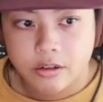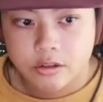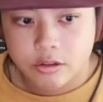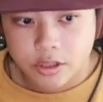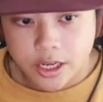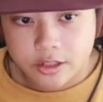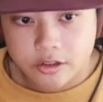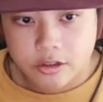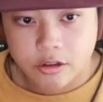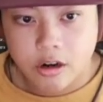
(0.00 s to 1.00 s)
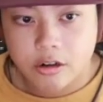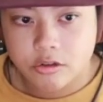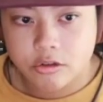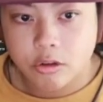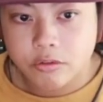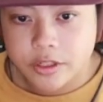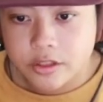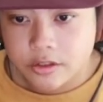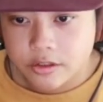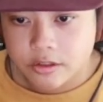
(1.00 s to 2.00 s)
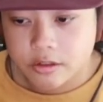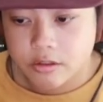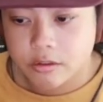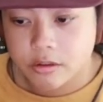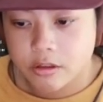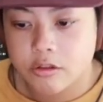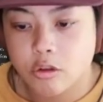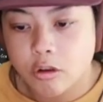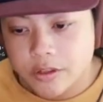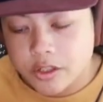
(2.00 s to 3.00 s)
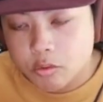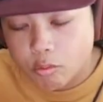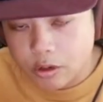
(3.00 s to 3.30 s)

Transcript: So yes, there are solvents. Solvents were